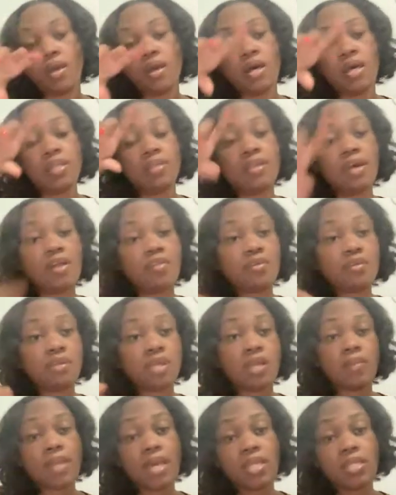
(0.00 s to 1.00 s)
Another
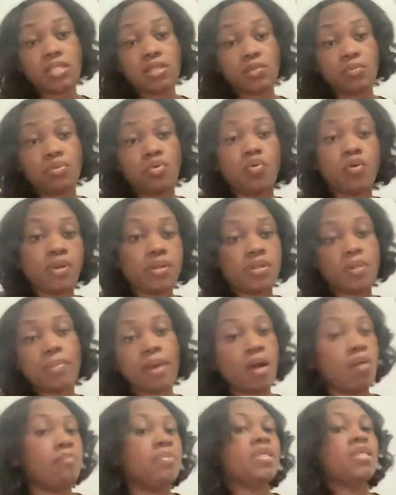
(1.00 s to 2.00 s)
thing that is important
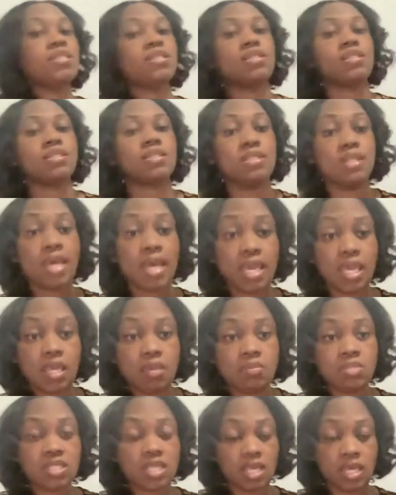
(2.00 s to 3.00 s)
about business
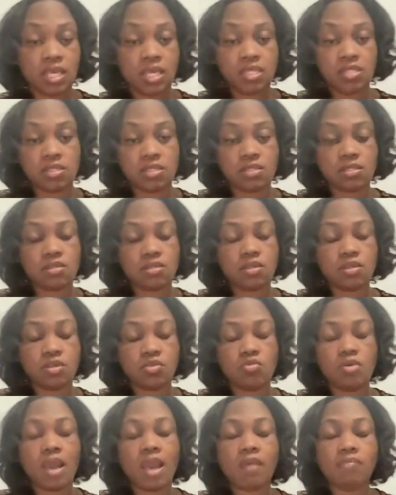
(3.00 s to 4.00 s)
names is
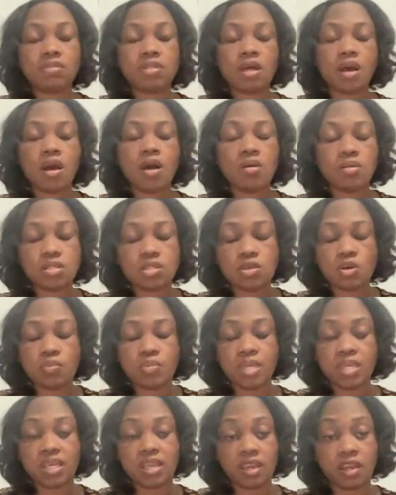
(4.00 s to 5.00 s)
you have to also
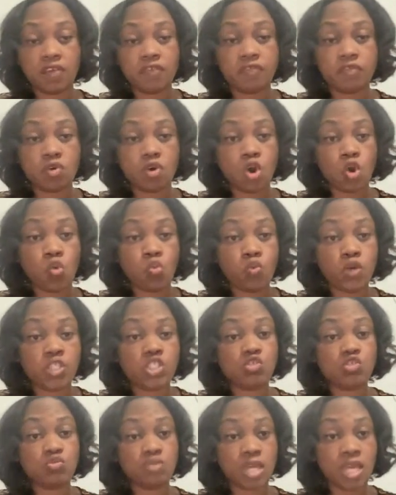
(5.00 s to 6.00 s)
be careful on
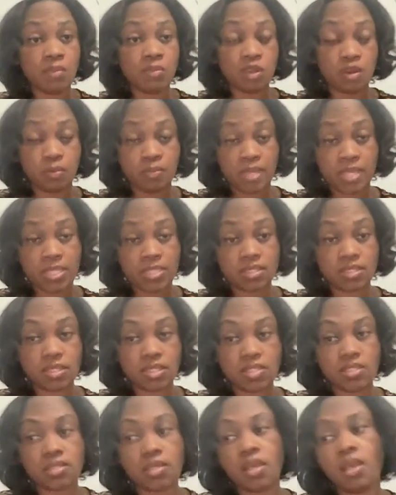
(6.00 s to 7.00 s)
what you name your
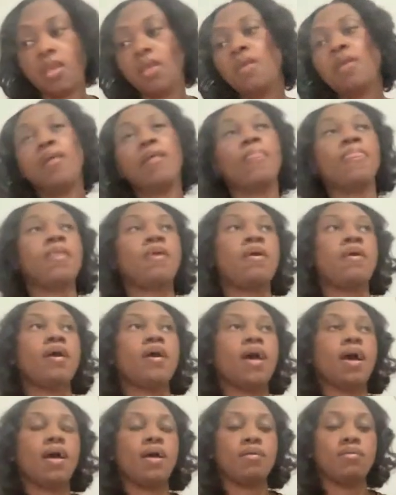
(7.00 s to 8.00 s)
business.
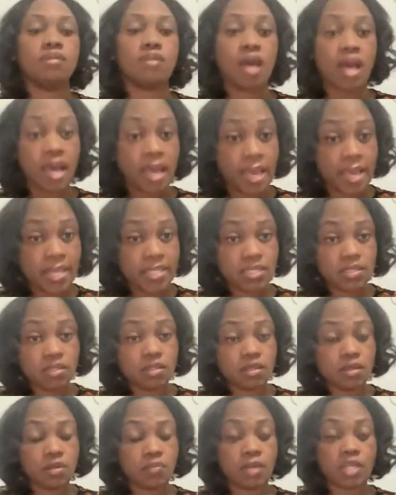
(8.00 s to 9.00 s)
I had to
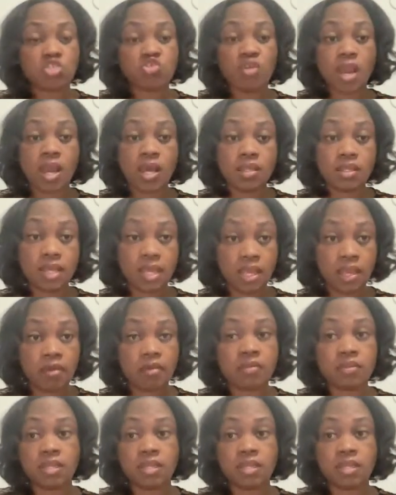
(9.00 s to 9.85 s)
learn by trial and error.